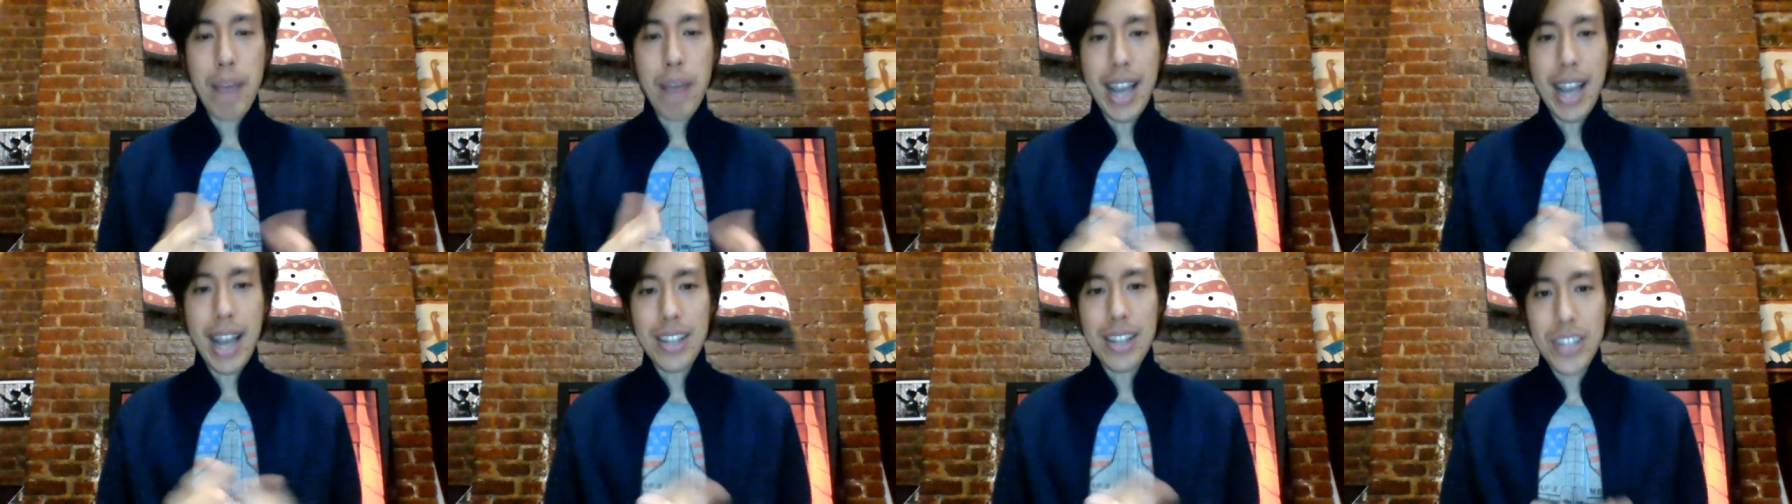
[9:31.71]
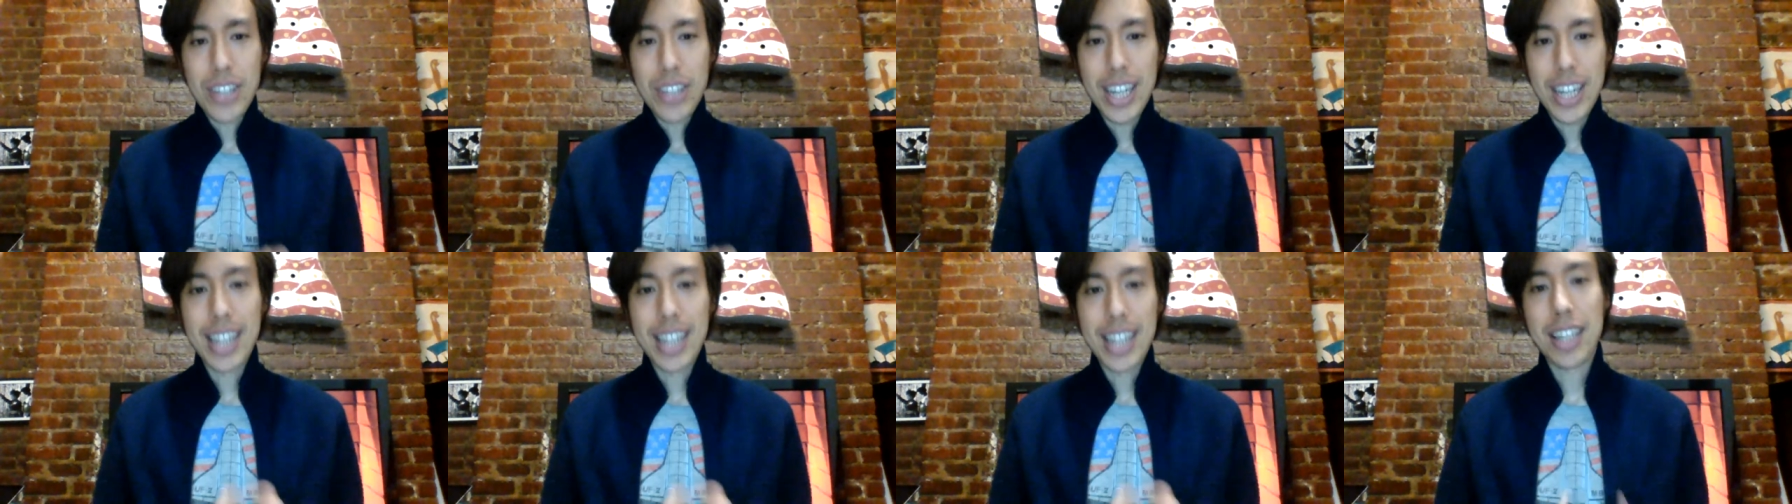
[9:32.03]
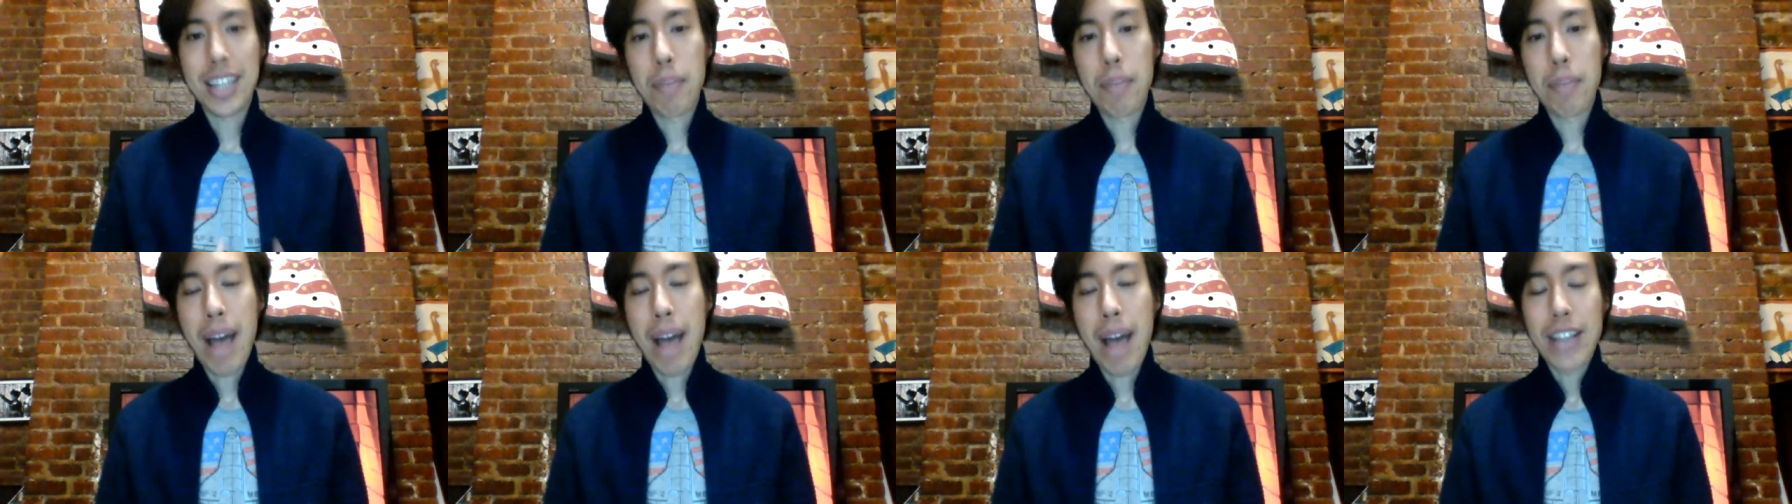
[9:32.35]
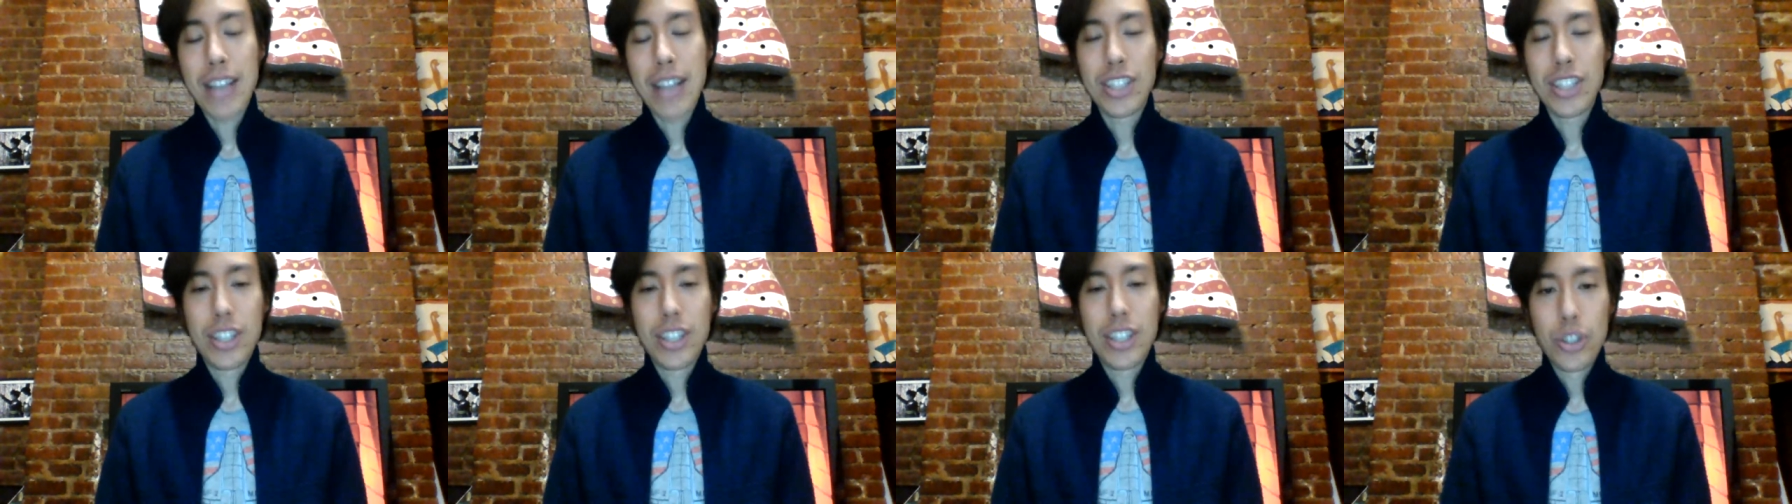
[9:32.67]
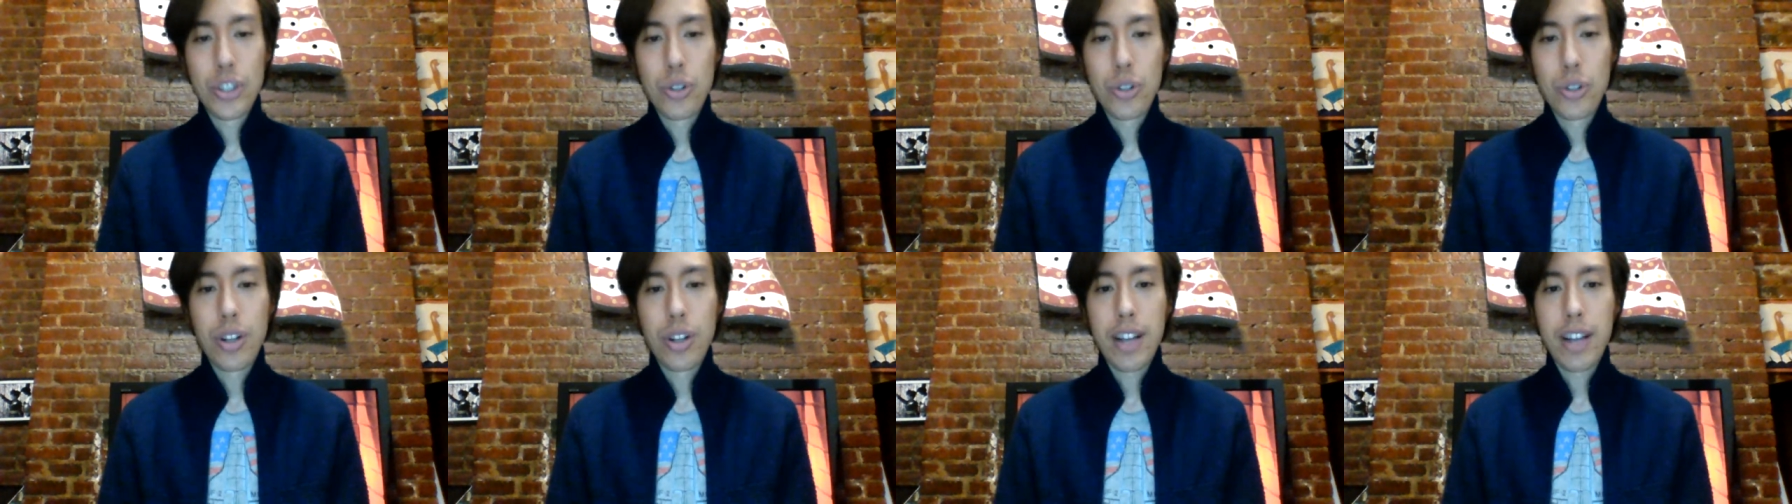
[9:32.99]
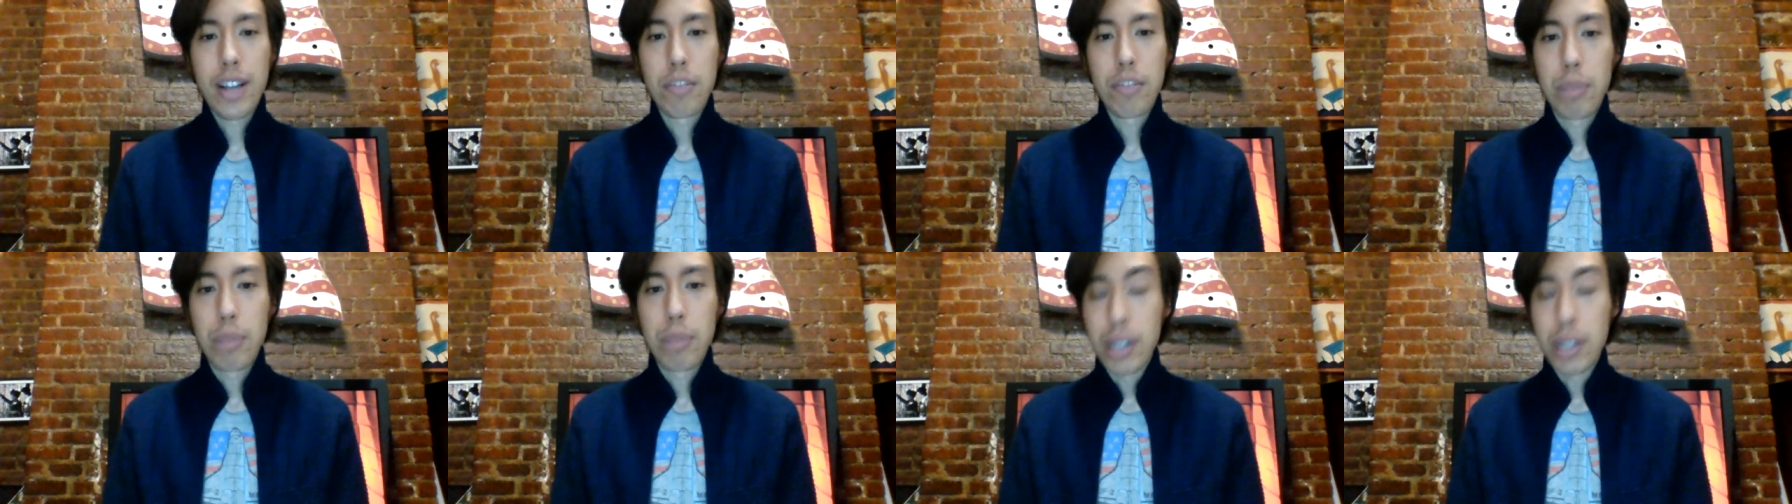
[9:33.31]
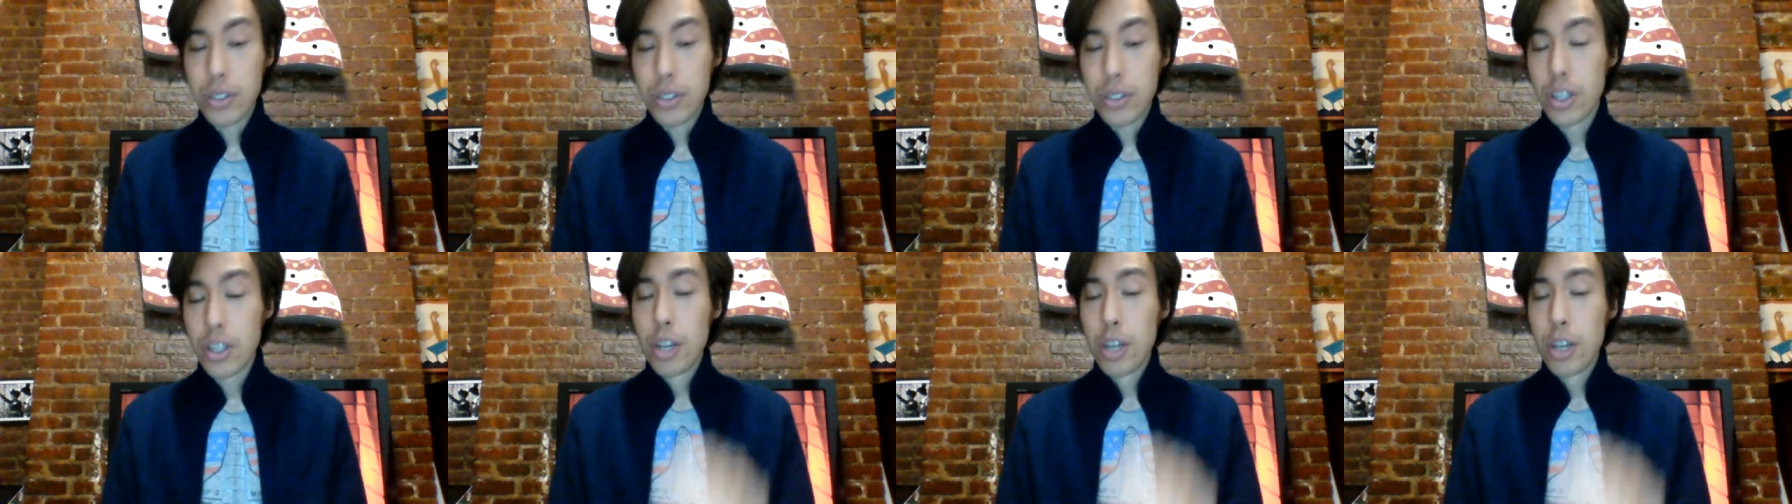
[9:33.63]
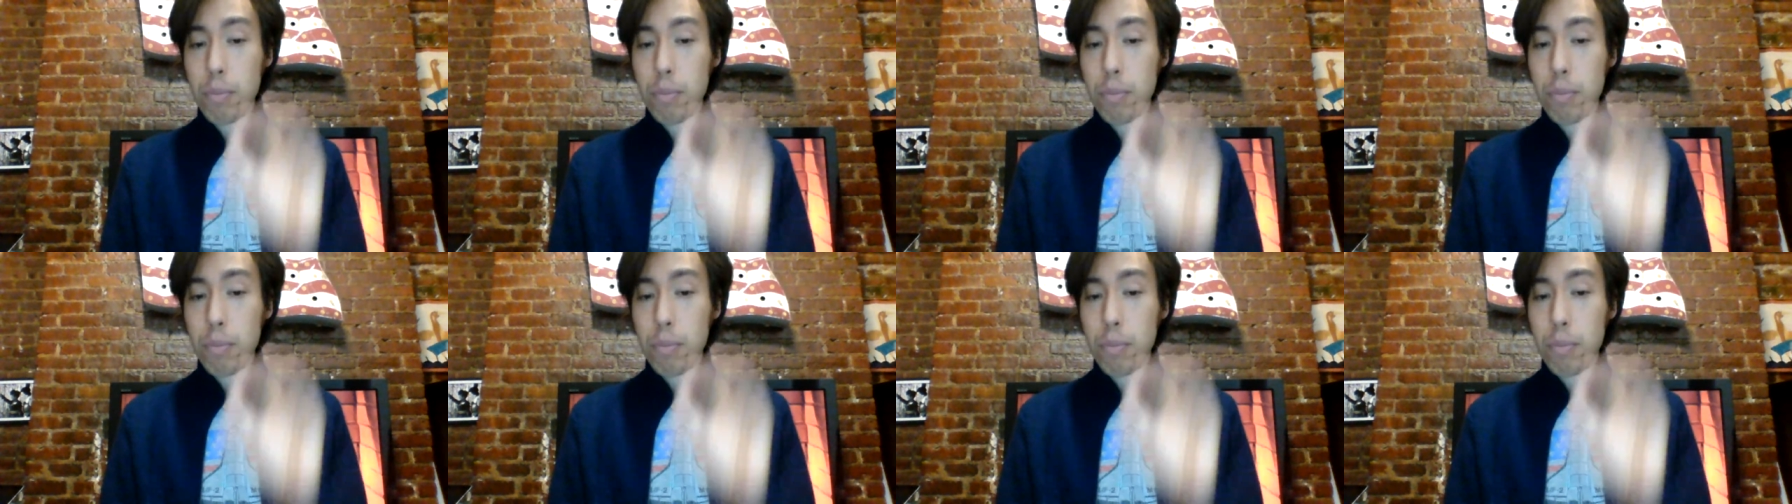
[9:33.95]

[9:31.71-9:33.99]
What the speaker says: magazine and the capacity to shoot a lot of bullets.